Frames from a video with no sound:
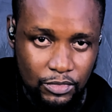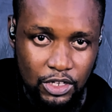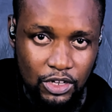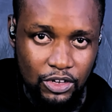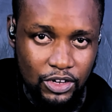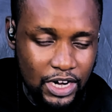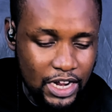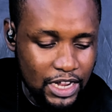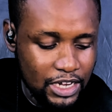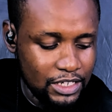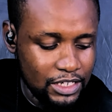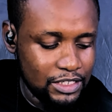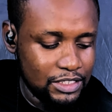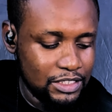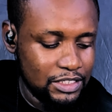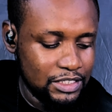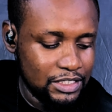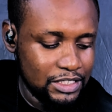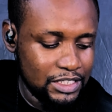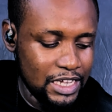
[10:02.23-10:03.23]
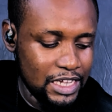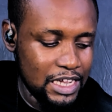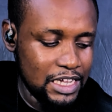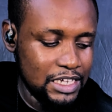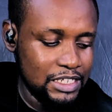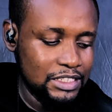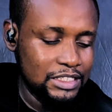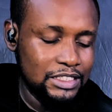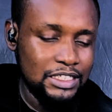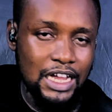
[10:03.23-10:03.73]
All right.
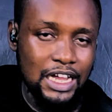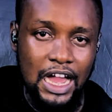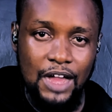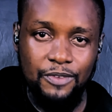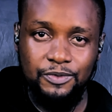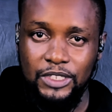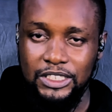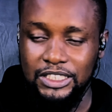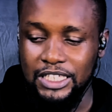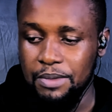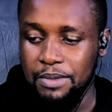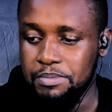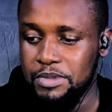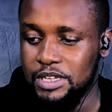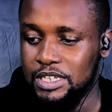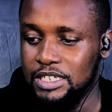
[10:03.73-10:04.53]
Then after 10